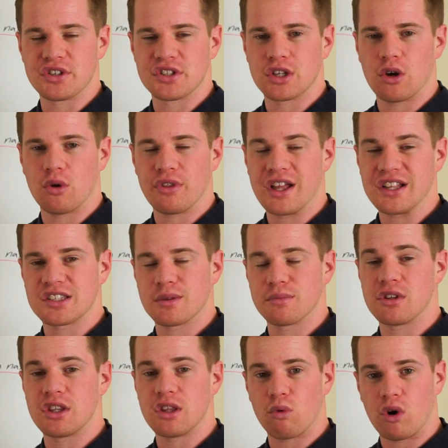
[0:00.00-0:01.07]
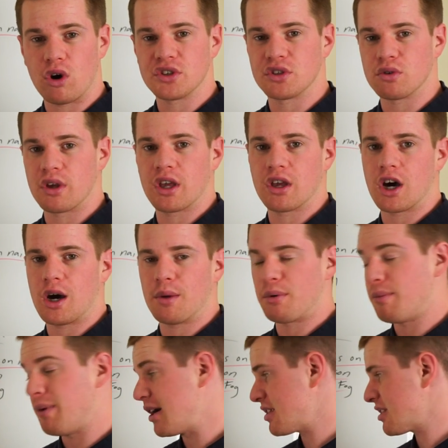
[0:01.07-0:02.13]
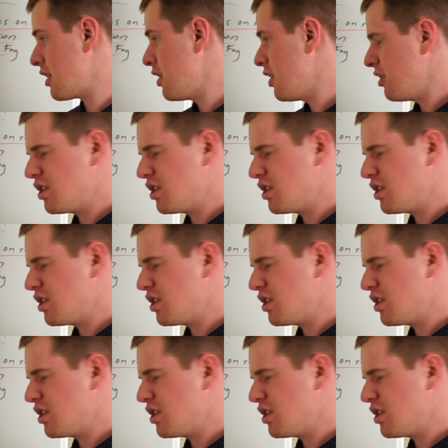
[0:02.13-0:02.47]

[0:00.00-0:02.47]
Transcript: And so that's something that will also get compromised.